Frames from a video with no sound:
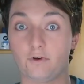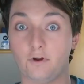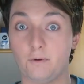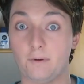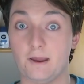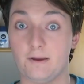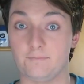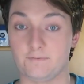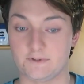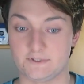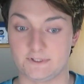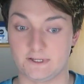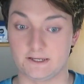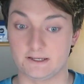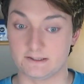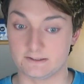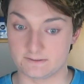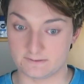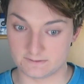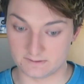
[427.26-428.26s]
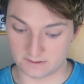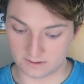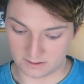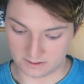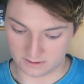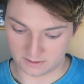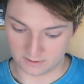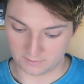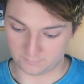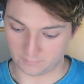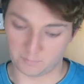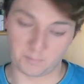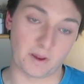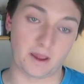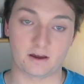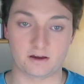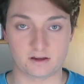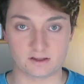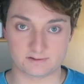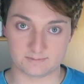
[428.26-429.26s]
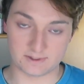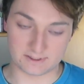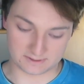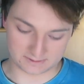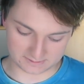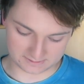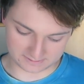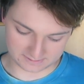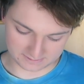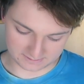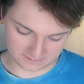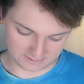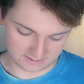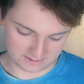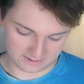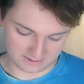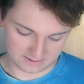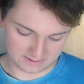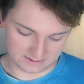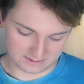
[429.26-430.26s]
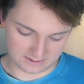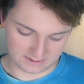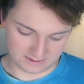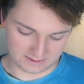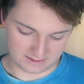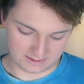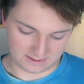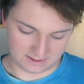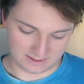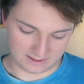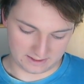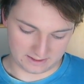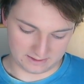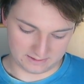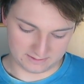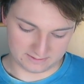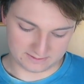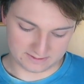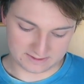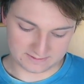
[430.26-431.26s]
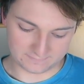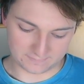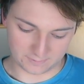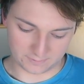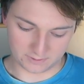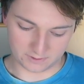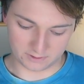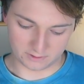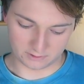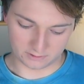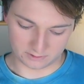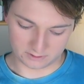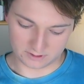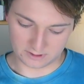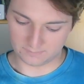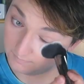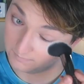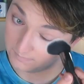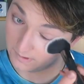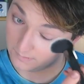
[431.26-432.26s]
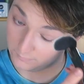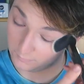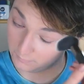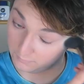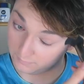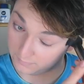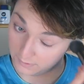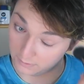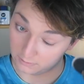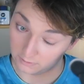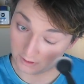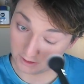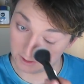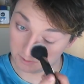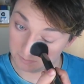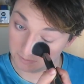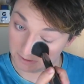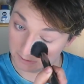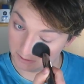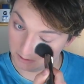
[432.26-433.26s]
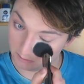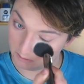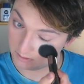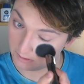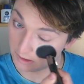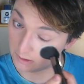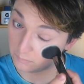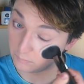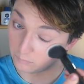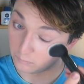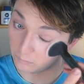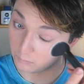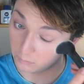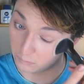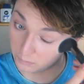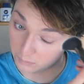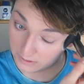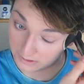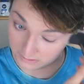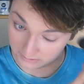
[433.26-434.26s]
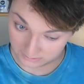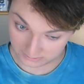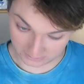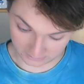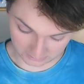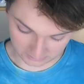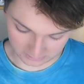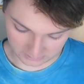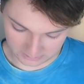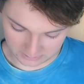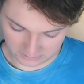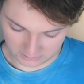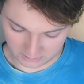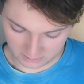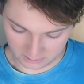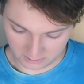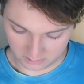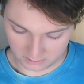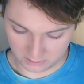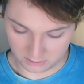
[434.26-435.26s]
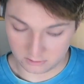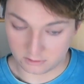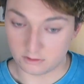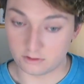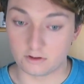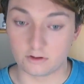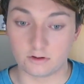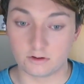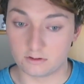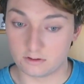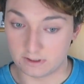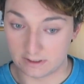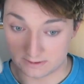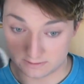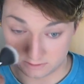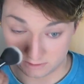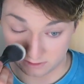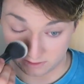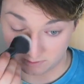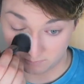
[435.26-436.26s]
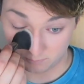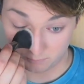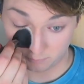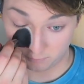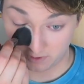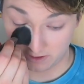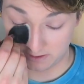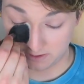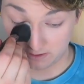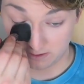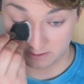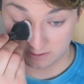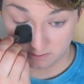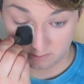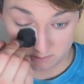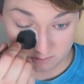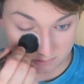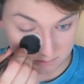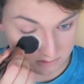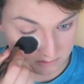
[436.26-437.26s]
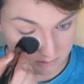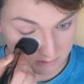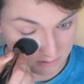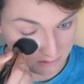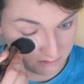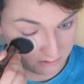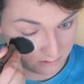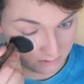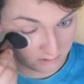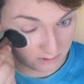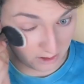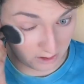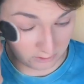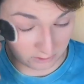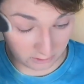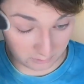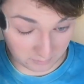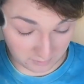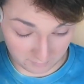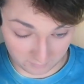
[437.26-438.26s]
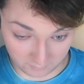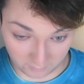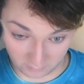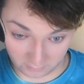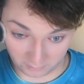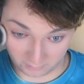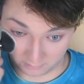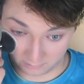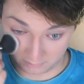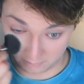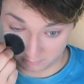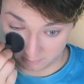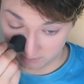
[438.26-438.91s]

Pro Emphasize from MAC Cosmetics. And this is very good if you're fair like me. It really is good at brightening a little bit further.